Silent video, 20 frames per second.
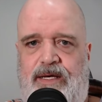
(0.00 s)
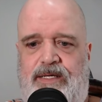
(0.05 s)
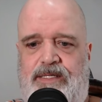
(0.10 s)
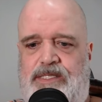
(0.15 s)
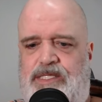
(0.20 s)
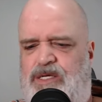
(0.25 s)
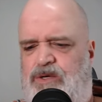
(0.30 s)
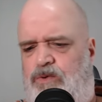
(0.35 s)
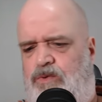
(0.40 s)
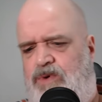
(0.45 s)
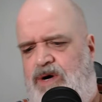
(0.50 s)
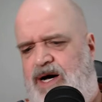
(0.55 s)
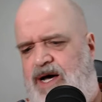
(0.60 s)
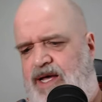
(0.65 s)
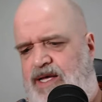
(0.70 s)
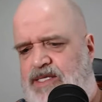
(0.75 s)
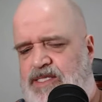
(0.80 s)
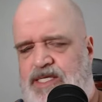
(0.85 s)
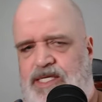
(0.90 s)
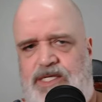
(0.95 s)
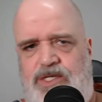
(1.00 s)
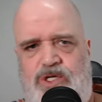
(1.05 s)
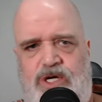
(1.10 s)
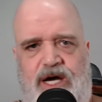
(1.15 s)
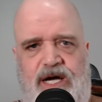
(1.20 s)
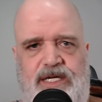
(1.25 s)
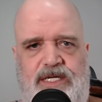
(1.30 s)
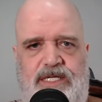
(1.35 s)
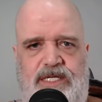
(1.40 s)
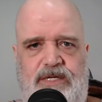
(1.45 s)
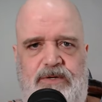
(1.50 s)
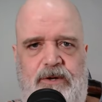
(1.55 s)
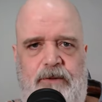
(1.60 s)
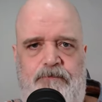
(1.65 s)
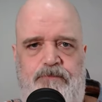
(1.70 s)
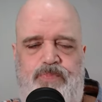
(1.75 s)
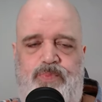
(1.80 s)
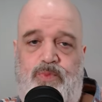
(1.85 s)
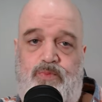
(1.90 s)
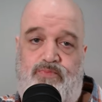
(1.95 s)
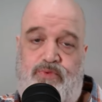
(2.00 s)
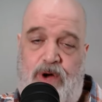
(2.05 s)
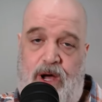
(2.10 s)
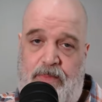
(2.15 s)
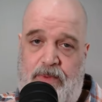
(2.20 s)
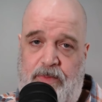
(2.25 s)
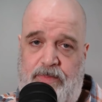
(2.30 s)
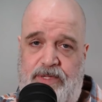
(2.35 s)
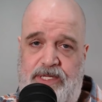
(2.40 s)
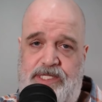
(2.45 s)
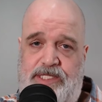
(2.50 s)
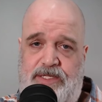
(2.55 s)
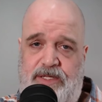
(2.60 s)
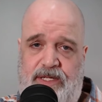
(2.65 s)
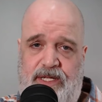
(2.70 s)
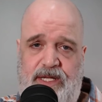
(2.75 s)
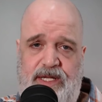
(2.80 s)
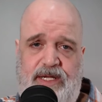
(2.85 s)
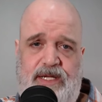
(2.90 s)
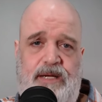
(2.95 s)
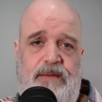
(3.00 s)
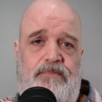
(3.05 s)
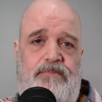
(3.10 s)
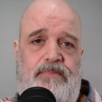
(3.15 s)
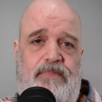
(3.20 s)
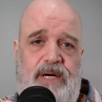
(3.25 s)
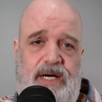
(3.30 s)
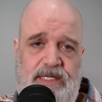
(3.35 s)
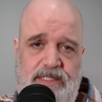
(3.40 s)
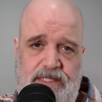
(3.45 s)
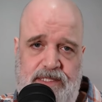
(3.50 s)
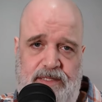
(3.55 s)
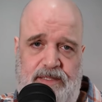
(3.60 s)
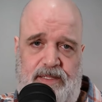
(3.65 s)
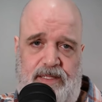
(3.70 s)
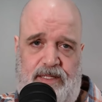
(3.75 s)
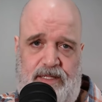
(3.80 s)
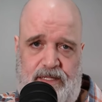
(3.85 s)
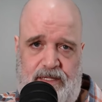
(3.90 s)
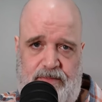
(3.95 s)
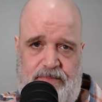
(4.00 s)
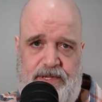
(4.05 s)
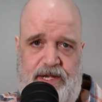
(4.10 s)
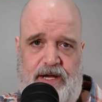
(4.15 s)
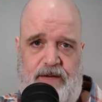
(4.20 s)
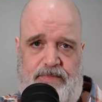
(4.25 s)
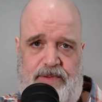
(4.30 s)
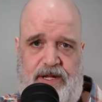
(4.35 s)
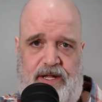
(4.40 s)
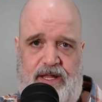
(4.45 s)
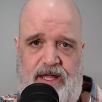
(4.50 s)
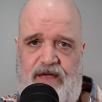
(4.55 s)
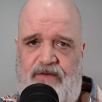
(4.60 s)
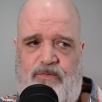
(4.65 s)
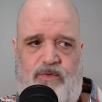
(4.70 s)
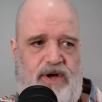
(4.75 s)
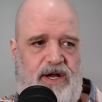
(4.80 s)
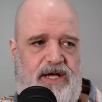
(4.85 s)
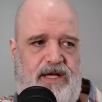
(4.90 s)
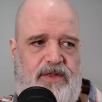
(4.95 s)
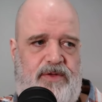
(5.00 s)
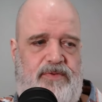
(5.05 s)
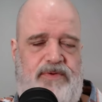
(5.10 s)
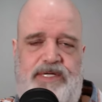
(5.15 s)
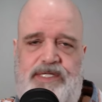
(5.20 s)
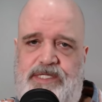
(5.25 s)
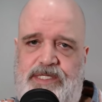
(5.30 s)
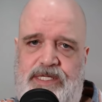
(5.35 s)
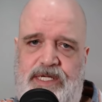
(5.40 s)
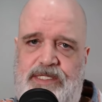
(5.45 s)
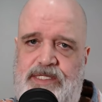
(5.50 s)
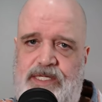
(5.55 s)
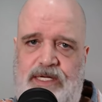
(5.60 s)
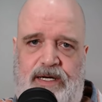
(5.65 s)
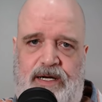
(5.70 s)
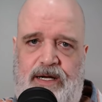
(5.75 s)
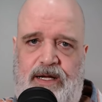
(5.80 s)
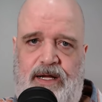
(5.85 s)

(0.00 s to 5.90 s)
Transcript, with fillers: So why is he trying to do it? Probably so he can muzzle Pierre Poilievre. What other reasons is there?